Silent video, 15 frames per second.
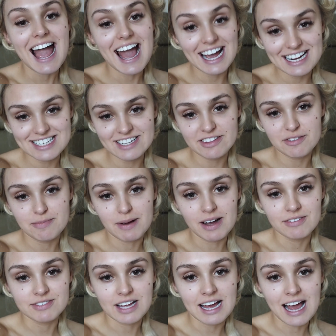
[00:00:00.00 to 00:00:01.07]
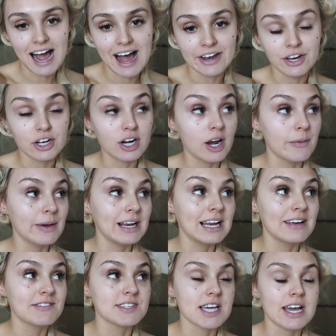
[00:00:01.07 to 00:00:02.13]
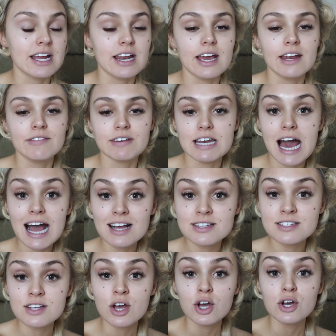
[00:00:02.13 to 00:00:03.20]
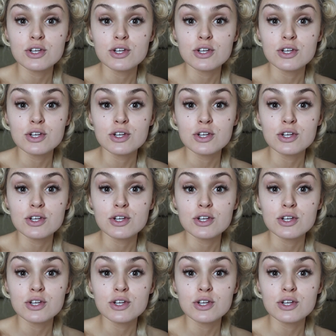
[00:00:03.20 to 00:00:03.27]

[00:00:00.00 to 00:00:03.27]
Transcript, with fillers: 18th birthday and Kloe lives in inverness